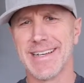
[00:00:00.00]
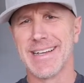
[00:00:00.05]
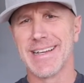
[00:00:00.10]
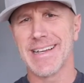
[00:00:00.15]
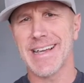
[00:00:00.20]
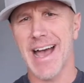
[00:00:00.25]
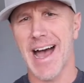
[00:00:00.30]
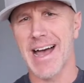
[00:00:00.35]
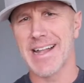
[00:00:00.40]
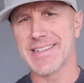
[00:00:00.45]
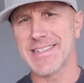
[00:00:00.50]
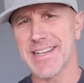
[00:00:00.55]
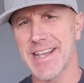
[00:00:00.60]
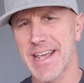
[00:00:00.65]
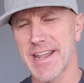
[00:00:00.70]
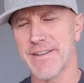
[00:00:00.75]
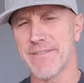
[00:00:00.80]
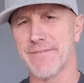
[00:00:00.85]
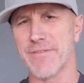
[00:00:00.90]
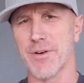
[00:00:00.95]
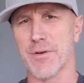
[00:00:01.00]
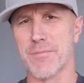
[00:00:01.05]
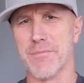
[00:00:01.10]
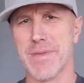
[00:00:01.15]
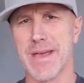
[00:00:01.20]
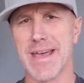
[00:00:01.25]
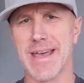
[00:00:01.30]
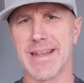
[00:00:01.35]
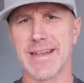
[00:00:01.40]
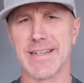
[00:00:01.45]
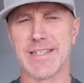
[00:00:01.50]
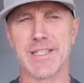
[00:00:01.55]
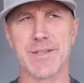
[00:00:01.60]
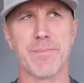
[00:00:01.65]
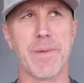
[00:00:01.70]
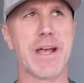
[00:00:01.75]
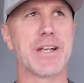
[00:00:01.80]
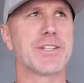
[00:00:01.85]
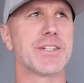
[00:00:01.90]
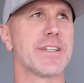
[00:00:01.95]
content for men,
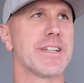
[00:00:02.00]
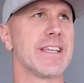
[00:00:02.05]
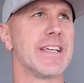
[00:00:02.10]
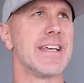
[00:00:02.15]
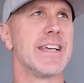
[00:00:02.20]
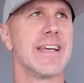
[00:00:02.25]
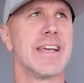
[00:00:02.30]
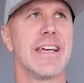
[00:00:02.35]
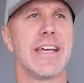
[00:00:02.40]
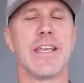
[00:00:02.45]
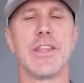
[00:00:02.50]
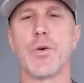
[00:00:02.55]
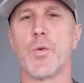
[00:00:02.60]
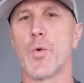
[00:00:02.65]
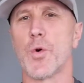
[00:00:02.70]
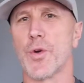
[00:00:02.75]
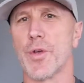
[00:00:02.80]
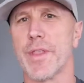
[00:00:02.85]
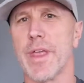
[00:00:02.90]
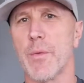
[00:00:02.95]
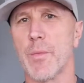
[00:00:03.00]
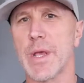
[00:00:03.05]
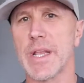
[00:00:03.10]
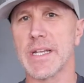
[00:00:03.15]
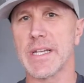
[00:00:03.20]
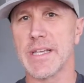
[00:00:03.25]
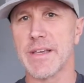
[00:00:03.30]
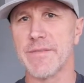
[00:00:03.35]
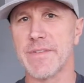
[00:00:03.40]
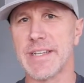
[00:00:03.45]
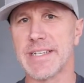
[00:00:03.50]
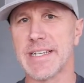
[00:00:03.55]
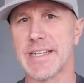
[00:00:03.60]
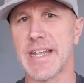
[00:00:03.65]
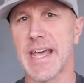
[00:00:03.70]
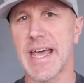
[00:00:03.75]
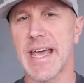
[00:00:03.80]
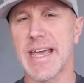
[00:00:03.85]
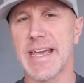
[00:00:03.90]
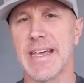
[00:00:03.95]
especially in the world that we live in
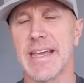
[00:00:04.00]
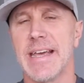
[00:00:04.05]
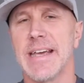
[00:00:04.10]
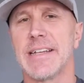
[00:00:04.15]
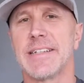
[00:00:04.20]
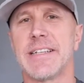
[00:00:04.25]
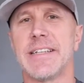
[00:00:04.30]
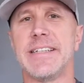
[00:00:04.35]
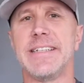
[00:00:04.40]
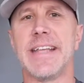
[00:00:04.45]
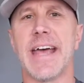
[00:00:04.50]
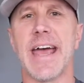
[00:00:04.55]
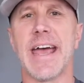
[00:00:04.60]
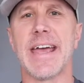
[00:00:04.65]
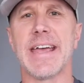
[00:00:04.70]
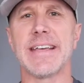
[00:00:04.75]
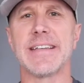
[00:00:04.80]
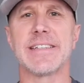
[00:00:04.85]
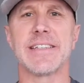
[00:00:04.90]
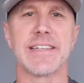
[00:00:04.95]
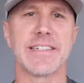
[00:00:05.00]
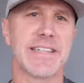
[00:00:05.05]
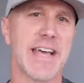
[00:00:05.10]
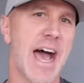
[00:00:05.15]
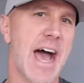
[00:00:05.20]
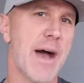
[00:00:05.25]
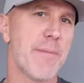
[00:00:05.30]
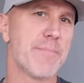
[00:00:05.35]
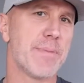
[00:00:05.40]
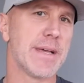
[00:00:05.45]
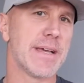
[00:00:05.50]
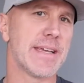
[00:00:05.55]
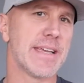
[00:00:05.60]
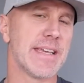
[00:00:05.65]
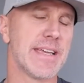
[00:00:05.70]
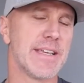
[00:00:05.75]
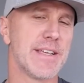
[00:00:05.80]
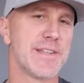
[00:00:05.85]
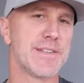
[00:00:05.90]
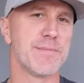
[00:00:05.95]
today. Today's topic
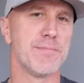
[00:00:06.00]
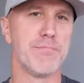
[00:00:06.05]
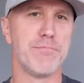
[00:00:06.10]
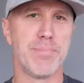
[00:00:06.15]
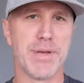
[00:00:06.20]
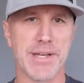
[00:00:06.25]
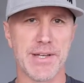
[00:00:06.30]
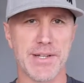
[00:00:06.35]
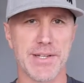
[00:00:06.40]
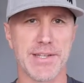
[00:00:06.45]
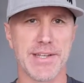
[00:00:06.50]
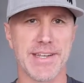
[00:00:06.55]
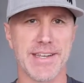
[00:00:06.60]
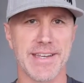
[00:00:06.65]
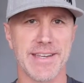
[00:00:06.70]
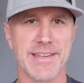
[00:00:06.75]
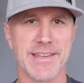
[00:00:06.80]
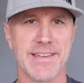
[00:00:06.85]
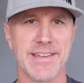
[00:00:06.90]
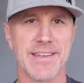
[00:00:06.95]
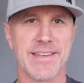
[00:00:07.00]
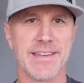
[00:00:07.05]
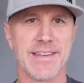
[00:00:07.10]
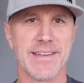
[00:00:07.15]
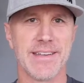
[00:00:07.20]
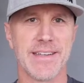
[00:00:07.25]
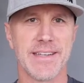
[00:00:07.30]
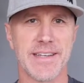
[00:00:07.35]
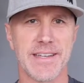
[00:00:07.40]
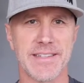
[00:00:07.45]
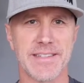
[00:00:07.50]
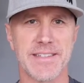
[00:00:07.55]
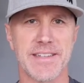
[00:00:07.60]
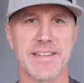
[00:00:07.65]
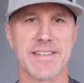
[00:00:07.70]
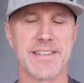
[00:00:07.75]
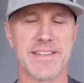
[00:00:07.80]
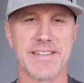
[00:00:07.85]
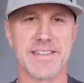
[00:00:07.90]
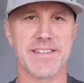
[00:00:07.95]
is building
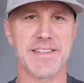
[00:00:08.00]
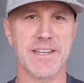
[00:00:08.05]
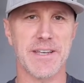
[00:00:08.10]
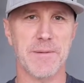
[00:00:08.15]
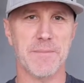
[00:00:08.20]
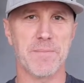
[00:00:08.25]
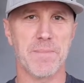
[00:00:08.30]
consistency.